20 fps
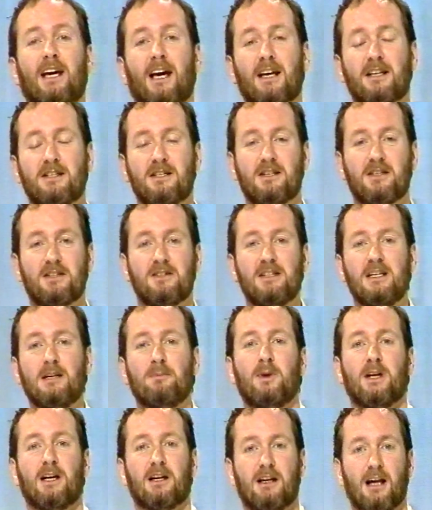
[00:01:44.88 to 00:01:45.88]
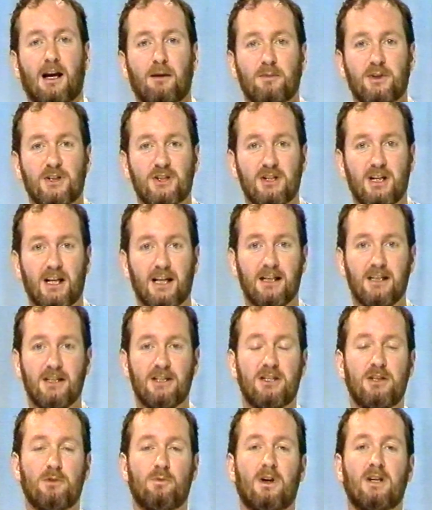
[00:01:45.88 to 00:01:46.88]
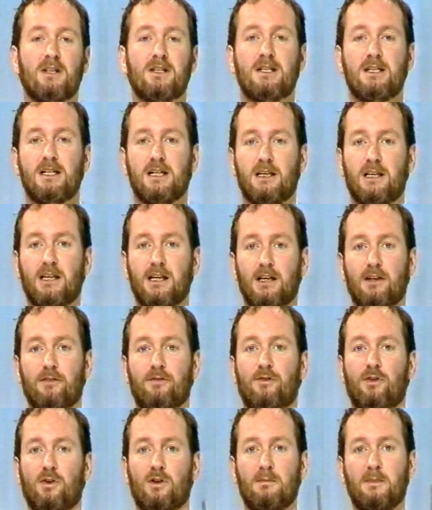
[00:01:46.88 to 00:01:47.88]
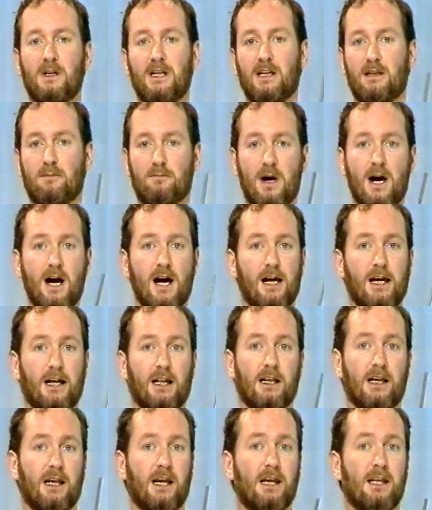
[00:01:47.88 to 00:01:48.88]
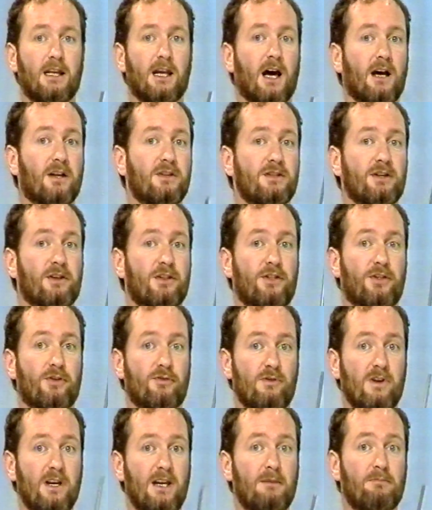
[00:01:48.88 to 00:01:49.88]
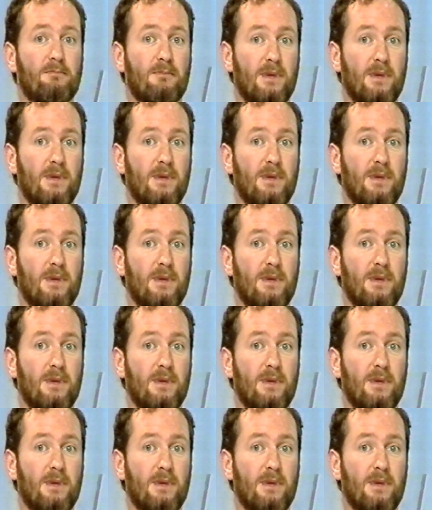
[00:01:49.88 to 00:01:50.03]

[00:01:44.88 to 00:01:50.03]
guest is a deeply accomplished lady. She once did the four-minute mile in under three